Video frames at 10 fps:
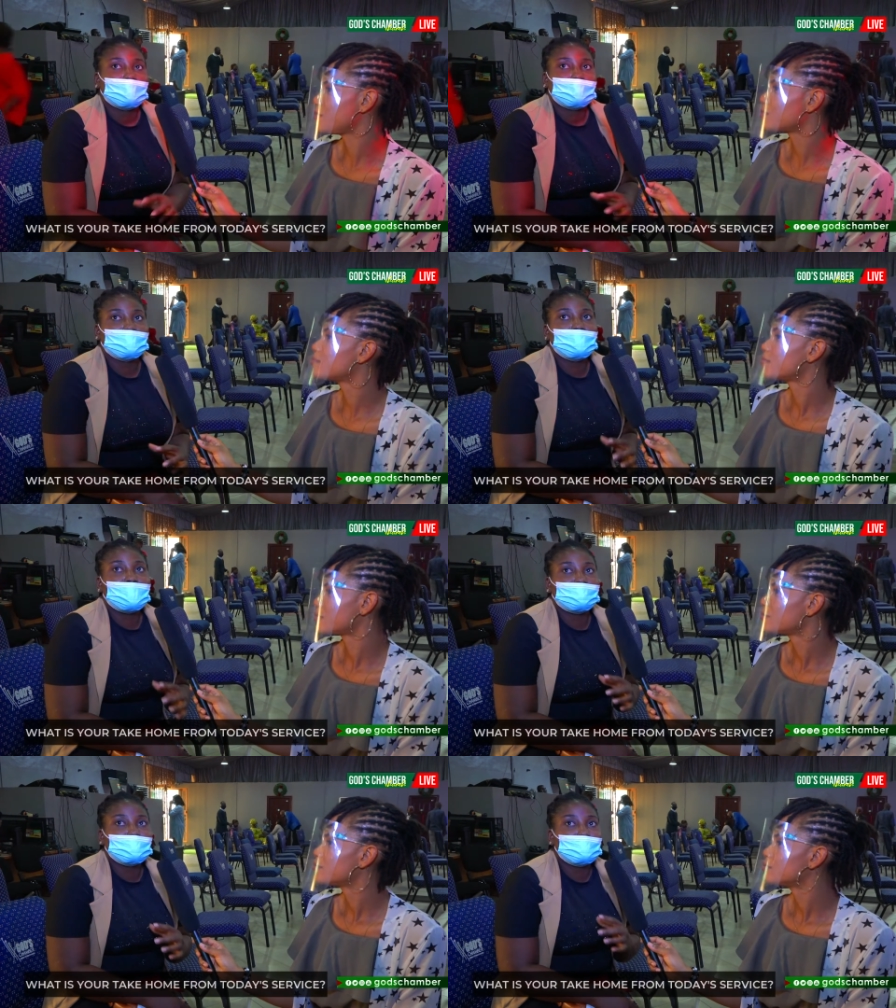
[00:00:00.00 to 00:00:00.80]
You don't
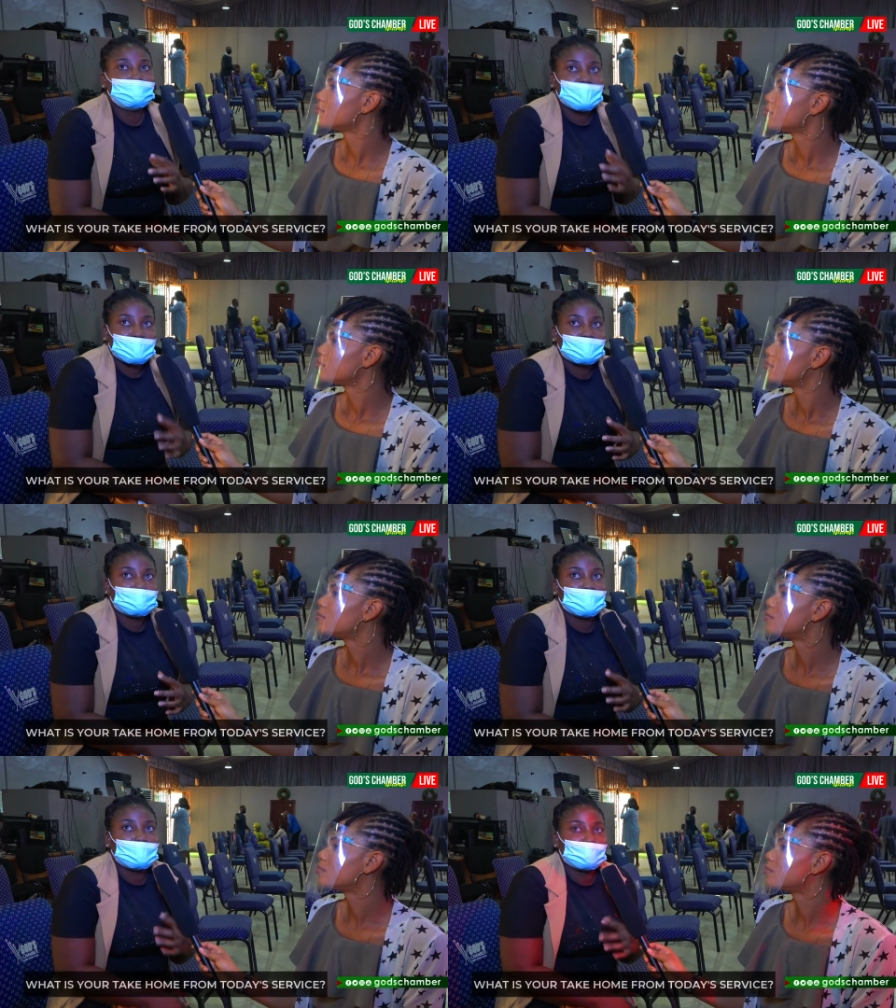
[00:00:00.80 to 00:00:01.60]
have to rest
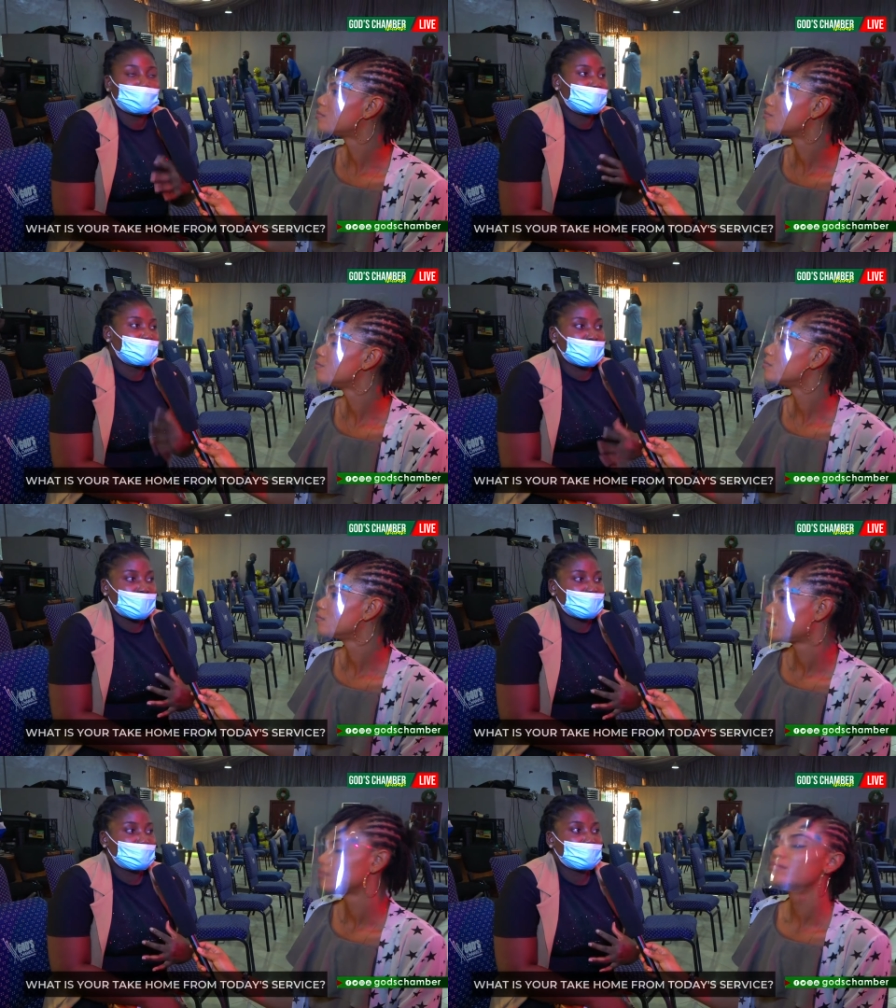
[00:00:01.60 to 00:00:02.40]
because you're
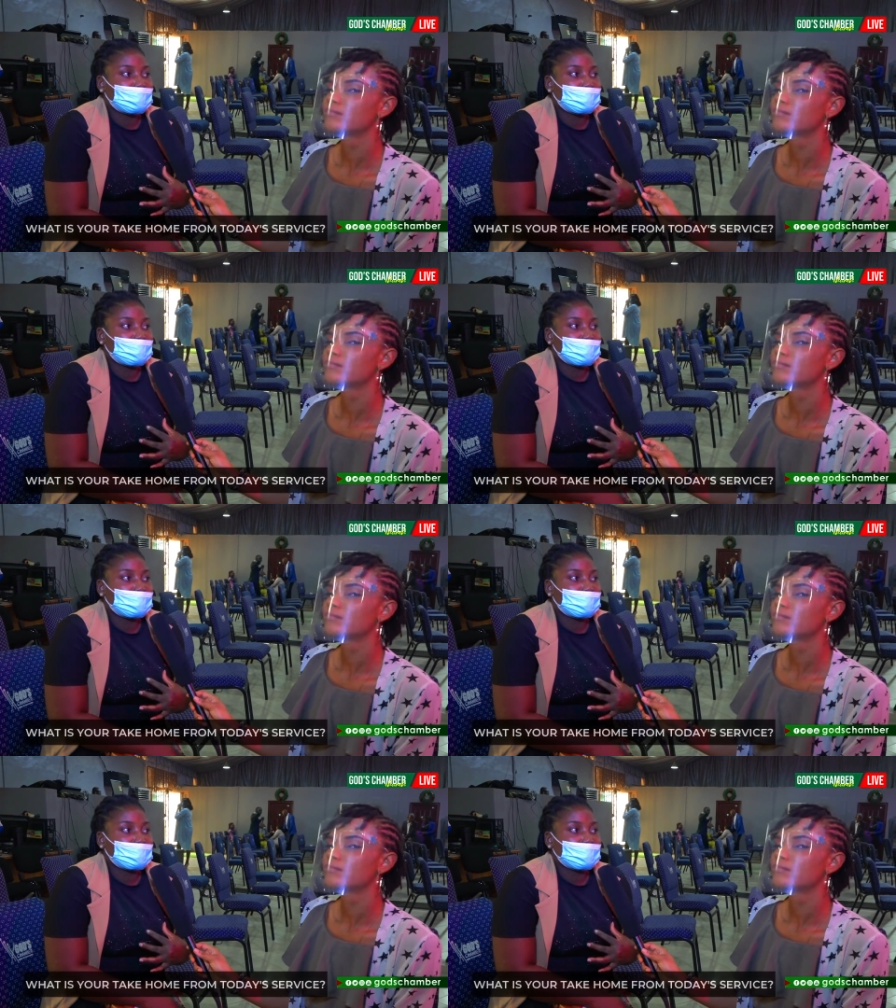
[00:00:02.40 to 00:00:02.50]
tired.